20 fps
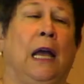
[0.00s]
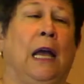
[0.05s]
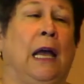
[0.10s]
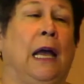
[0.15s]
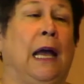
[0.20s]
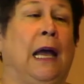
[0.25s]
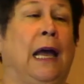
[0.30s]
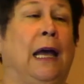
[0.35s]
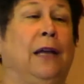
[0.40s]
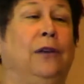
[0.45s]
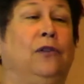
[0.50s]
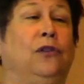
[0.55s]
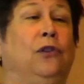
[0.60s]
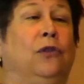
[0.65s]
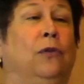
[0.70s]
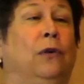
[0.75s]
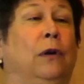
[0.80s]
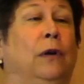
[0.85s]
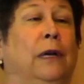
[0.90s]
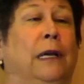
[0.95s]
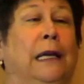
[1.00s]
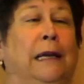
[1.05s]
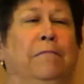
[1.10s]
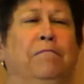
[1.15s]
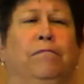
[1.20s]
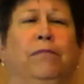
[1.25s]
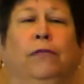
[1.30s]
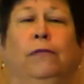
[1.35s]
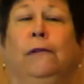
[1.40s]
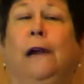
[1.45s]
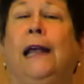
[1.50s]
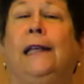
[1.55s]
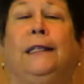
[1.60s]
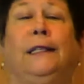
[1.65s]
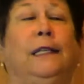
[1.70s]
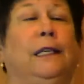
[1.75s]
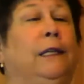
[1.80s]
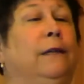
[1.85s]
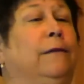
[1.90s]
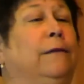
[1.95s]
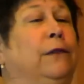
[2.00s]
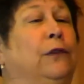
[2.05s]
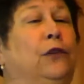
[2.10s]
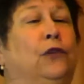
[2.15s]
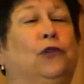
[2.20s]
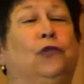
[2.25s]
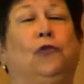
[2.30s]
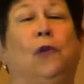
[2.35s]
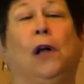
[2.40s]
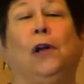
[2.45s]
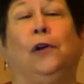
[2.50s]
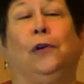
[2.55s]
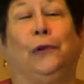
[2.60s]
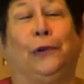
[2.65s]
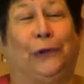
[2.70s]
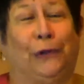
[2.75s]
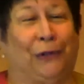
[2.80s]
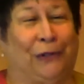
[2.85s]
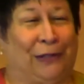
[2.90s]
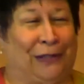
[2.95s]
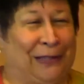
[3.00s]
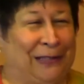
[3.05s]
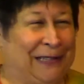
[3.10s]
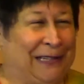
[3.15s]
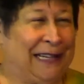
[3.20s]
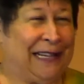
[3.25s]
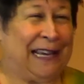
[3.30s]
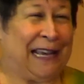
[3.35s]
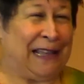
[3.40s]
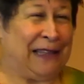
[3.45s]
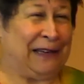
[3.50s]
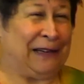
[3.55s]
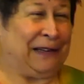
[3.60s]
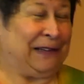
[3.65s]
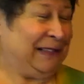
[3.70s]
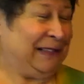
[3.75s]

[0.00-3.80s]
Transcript: and your impressive struggles together.